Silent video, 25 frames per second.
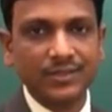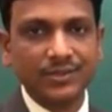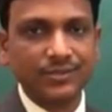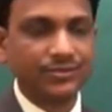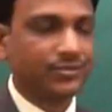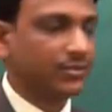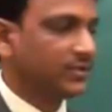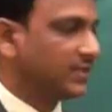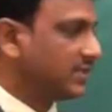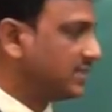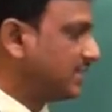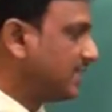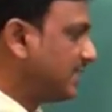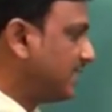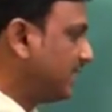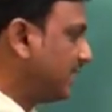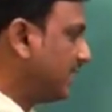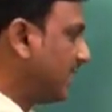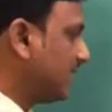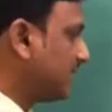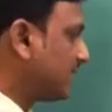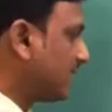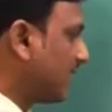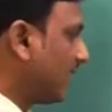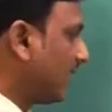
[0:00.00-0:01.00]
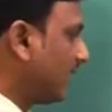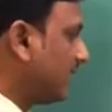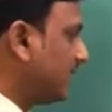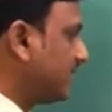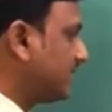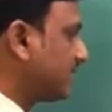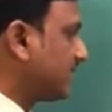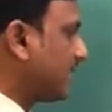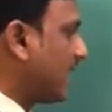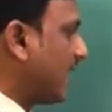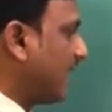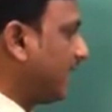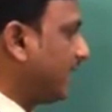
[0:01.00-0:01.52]
So the single cell
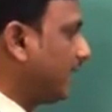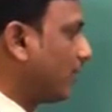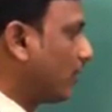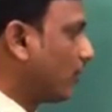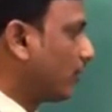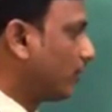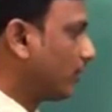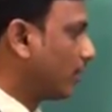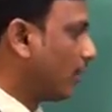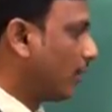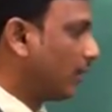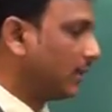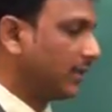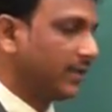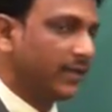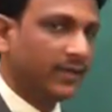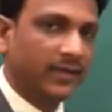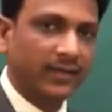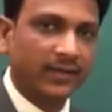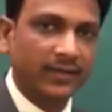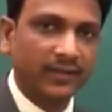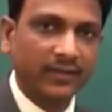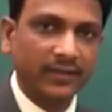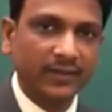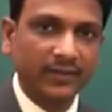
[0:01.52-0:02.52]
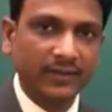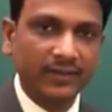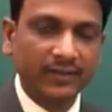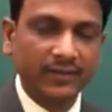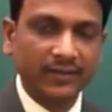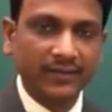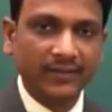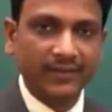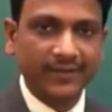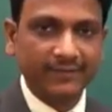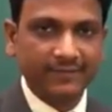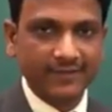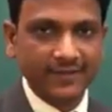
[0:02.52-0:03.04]
is carrying out all the
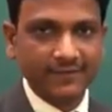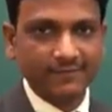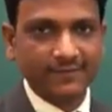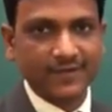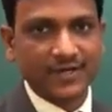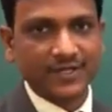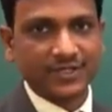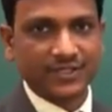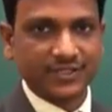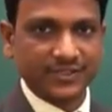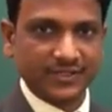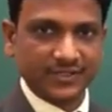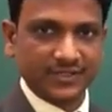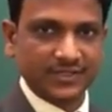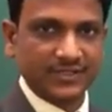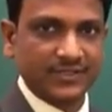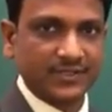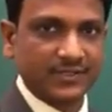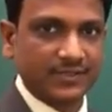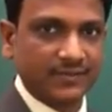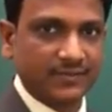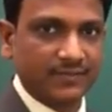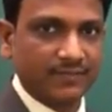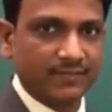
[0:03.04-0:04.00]
living functions.